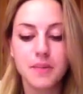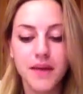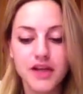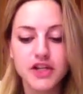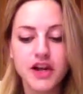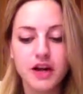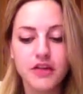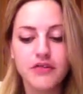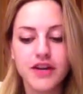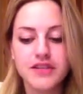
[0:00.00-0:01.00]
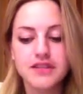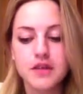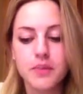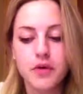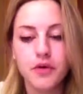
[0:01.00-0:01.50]
major health risks
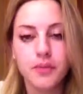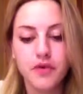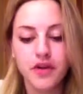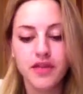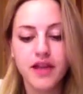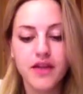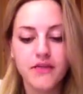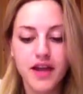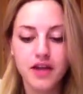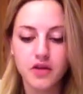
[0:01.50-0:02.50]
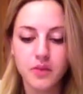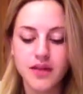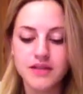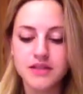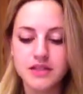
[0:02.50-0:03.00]
to both marine life and
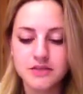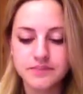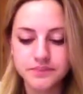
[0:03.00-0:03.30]
humans.